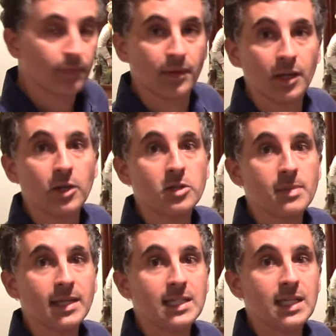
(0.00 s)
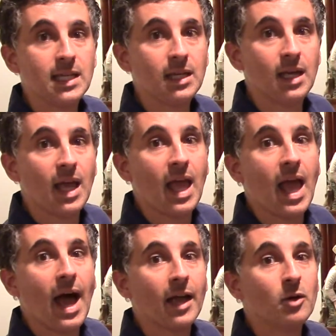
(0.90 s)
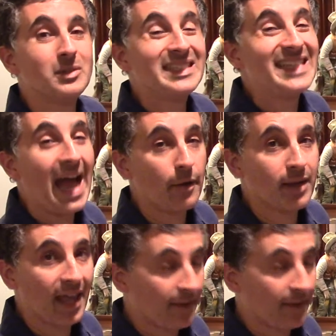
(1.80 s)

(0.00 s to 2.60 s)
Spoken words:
Here's my D. I go down a half